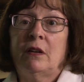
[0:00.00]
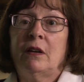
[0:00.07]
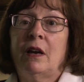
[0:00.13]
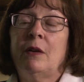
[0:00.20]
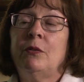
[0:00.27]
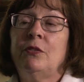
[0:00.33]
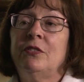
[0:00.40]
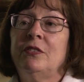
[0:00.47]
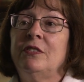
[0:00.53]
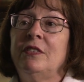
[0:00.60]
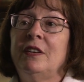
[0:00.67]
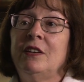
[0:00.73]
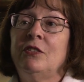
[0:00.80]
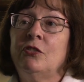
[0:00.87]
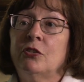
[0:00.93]
I was a
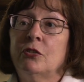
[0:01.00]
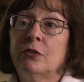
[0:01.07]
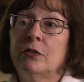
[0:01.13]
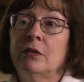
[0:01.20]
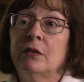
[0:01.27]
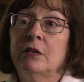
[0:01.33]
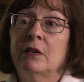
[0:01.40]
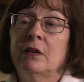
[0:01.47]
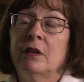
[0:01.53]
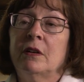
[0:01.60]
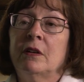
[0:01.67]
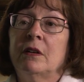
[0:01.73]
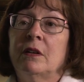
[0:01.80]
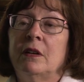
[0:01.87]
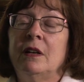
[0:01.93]
teacher,
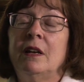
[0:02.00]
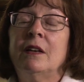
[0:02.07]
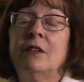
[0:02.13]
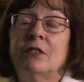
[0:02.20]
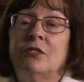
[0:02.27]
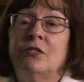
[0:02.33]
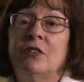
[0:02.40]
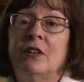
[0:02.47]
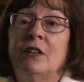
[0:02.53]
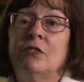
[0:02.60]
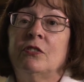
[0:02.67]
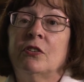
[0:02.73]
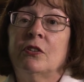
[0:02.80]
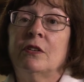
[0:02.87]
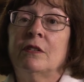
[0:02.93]
an English
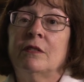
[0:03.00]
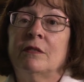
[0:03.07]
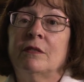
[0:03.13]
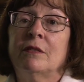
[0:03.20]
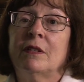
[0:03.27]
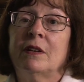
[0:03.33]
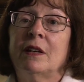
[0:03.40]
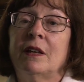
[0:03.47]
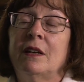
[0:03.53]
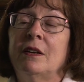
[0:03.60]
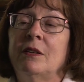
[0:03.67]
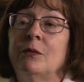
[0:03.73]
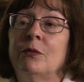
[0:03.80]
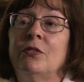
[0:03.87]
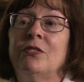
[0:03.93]
teacher, and
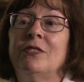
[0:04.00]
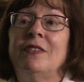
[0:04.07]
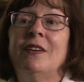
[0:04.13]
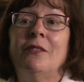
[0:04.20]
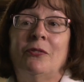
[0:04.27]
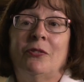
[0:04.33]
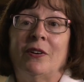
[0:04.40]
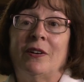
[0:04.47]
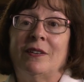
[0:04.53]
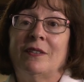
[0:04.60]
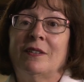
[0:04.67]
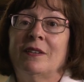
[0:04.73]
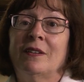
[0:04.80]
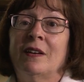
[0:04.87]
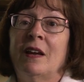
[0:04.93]
it was
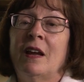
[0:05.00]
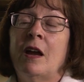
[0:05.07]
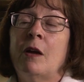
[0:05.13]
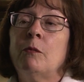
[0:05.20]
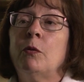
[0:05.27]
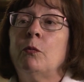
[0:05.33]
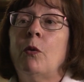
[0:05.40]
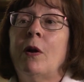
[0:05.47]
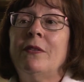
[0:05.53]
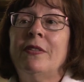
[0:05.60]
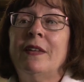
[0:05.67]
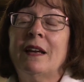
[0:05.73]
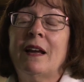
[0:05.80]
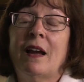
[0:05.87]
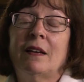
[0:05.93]
different. But one
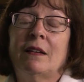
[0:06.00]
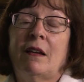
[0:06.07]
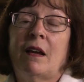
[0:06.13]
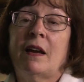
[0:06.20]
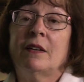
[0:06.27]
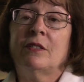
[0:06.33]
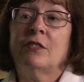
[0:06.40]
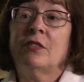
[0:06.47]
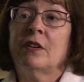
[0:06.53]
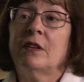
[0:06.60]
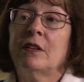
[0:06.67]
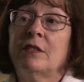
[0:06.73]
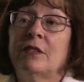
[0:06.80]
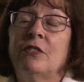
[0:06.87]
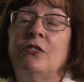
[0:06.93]
thing I liked,
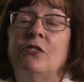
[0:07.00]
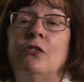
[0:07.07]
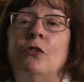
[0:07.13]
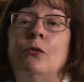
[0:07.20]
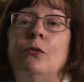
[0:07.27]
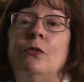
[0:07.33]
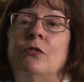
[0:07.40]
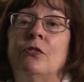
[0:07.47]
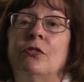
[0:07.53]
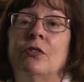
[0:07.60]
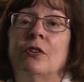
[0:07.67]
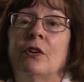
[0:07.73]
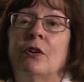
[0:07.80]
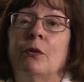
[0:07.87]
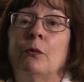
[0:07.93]
the
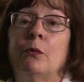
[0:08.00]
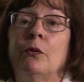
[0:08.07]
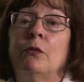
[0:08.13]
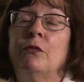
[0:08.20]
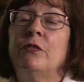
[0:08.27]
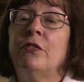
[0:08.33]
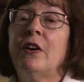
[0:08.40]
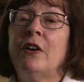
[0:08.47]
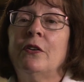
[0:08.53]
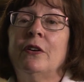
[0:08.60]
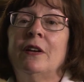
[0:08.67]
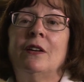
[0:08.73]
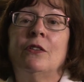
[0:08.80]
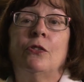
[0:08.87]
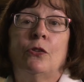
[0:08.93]
students were
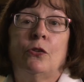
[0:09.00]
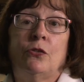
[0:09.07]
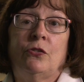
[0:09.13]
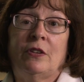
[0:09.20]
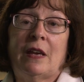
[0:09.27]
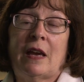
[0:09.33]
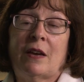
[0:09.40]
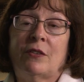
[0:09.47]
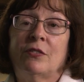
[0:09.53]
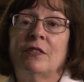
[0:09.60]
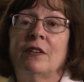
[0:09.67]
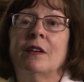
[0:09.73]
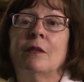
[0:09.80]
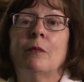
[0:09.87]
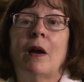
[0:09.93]
very
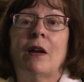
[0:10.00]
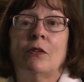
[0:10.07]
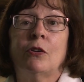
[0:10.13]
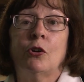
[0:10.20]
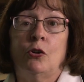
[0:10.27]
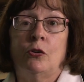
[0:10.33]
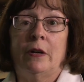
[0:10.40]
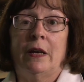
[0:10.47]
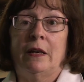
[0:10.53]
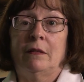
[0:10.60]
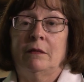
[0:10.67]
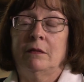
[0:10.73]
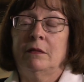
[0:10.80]
enthusiastic about learning.